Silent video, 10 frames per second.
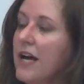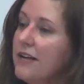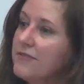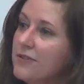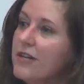
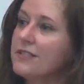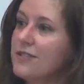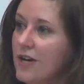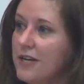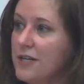And if they're not
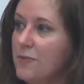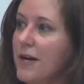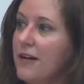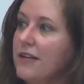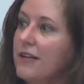talking
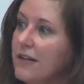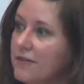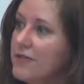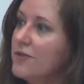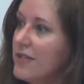about it, and
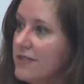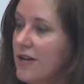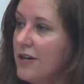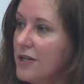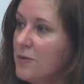if they're not
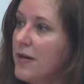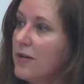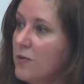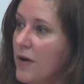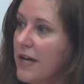talking
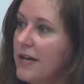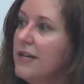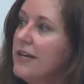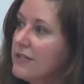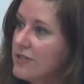about a way
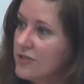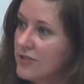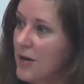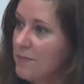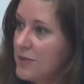to
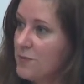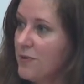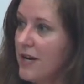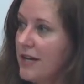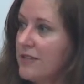stop this
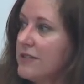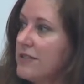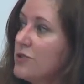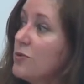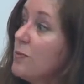practice
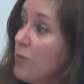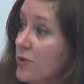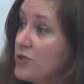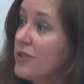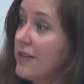and to
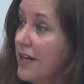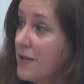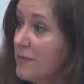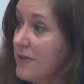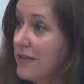apportion
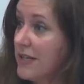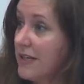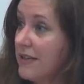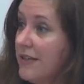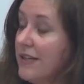
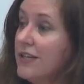liability